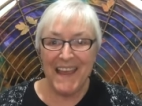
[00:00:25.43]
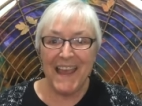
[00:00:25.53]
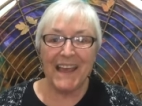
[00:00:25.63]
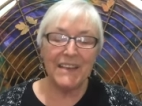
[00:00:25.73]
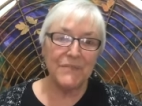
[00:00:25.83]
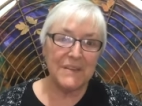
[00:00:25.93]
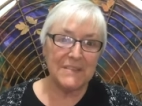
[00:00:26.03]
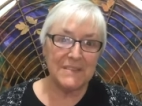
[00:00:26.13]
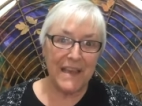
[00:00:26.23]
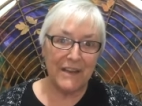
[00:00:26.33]

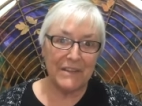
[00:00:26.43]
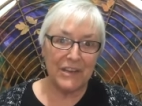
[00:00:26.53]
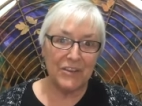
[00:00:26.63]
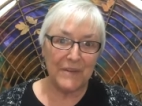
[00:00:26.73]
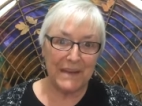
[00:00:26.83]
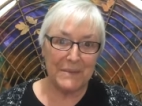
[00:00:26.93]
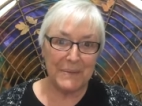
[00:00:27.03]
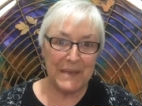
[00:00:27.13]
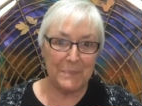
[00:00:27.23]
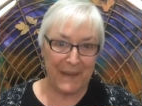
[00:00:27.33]
Elephants are
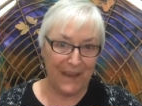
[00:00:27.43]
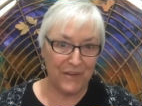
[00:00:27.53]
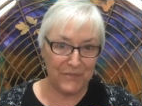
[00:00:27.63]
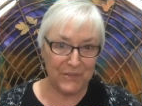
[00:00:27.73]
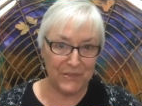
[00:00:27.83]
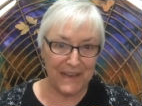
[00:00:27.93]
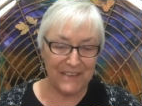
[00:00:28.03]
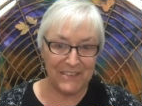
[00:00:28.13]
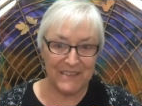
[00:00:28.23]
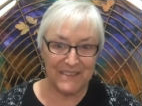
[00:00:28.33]
incredibly powerful
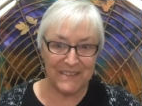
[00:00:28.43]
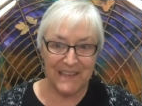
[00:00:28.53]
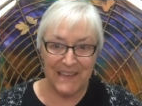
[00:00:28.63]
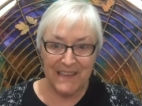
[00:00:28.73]
creatures.